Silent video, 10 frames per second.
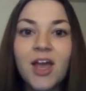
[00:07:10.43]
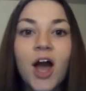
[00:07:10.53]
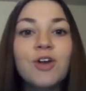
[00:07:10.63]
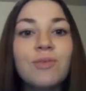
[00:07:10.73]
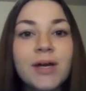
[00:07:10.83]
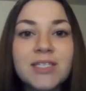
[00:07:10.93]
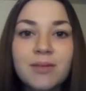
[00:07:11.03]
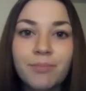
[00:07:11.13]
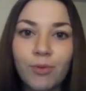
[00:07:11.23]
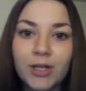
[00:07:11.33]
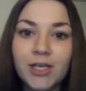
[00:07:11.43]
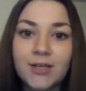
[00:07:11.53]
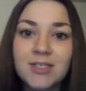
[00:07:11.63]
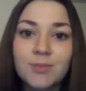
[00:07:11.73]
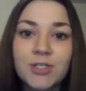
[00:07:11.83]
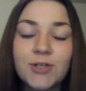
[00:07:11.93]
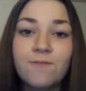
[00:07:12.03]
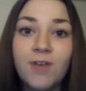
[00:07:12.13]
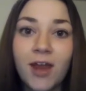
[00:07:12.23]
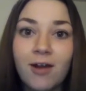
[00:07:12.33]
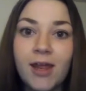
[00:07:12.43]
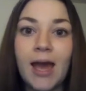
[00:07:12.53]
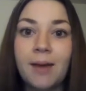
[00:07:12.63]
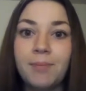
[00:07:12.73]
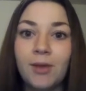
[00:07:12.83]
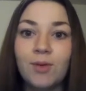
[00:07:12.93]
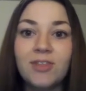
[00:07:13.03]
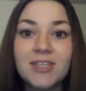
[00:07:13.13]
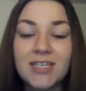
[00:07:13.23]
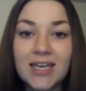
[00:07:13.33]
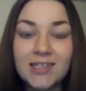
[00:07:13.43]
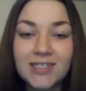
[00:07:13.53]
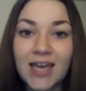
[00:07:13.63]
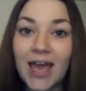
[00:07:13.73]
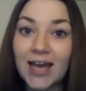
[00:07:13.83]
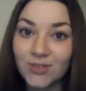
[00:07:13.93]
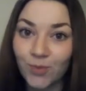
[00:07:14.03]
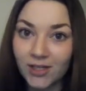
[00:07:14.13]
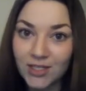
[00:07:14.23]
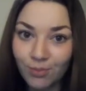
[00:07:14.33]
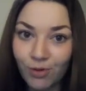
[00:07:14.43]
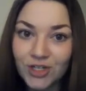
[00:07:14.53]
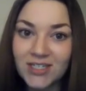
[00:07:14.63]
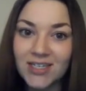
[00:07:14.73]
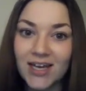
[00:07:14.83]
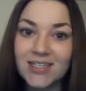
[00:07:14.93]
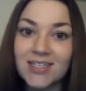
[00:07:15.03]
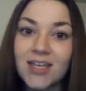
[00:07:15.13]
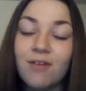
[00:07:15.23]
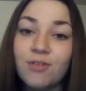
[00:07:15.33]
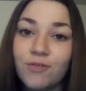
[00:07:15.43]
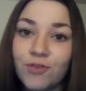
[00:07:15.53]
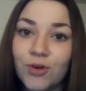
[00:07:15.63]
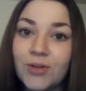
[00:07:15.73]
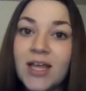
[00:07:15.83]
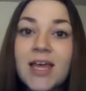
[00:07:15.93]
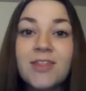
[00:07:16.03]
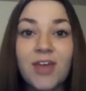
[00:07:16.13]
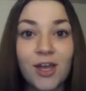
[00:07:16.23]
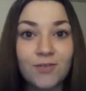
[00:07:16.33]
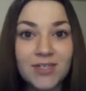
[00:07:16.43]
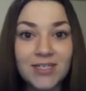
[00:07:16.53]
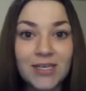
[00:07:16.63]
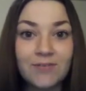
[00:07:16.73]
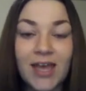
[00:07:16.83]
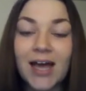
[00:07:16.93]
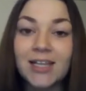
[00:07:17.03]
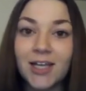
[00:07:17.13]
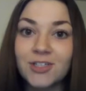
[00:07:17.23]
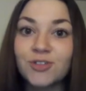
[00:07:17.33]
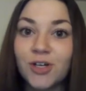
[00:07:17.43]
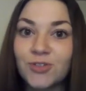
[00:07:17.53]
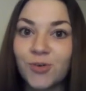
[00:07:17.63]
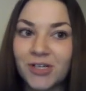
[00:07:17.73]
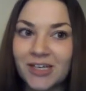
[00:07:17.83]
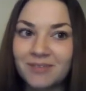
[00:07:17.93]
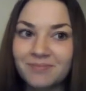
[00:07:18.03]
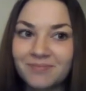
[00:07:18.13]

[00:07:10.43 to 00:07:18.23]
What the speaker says: Across the board, customers are very happy with the taste as well as portion sizes of the food they are receiving at La Trattoria.